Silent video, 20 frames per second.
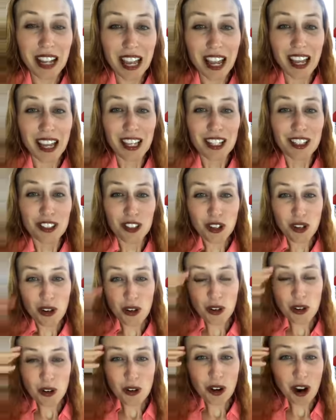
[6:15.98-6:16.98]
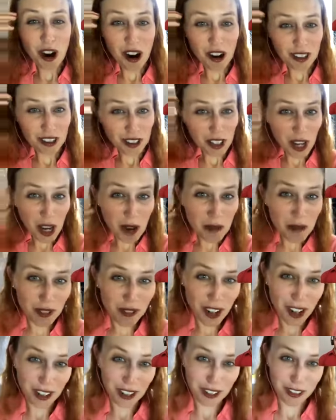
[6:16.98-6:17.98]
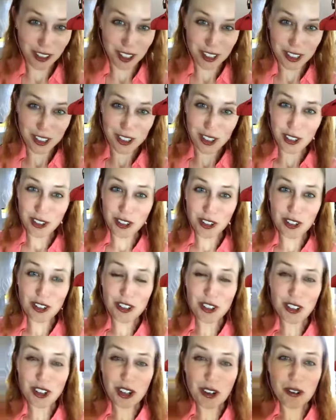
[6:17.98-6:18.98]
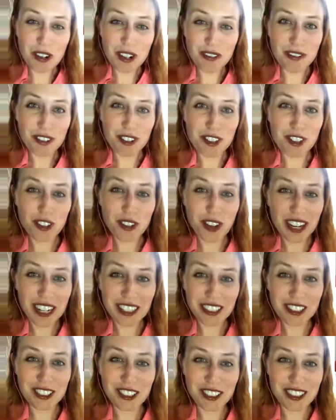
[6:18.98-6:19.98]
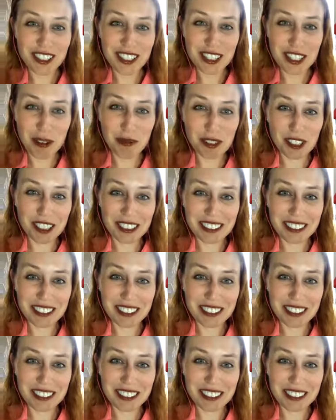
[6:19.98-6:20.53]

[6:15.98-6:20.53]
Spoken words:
So on top of all of this, though, don't you go away for trainings during the summer?